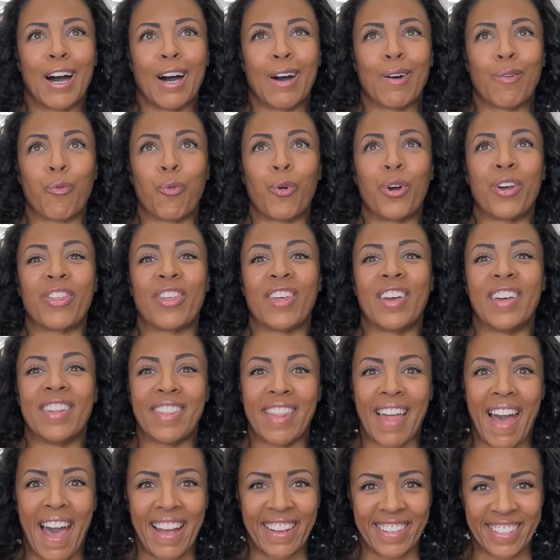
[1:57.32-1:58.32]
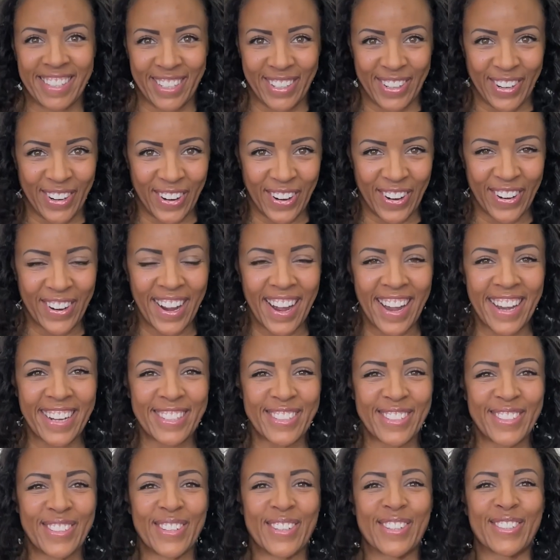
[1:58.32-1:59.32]
within that year and
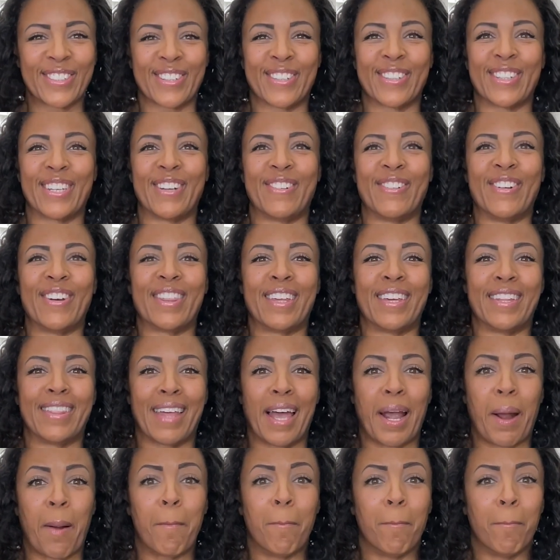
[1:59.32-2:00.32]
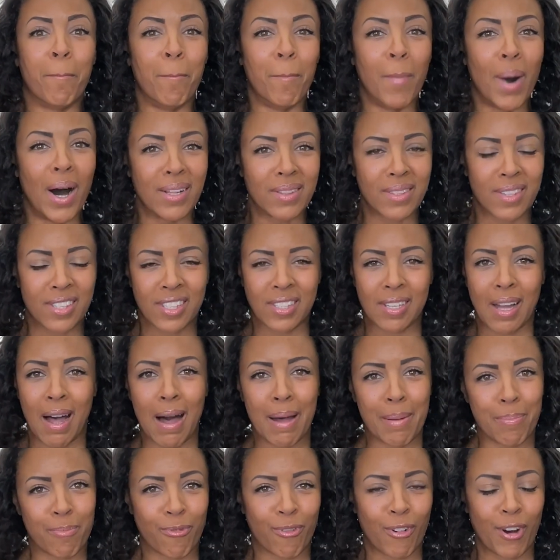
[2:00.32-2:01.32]
usually within like months
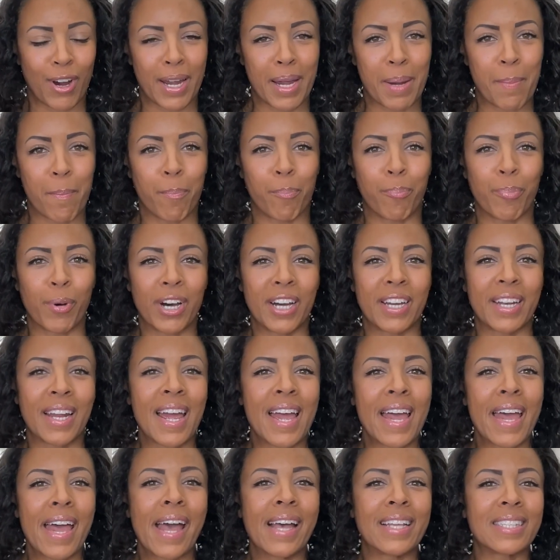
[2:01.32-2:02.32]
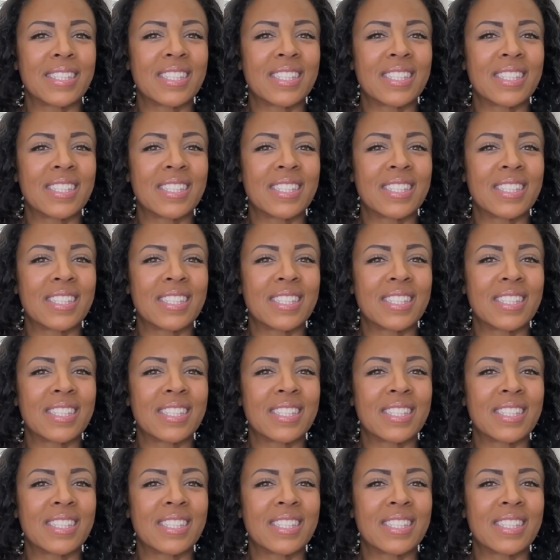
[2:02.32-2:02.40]
time frame. But as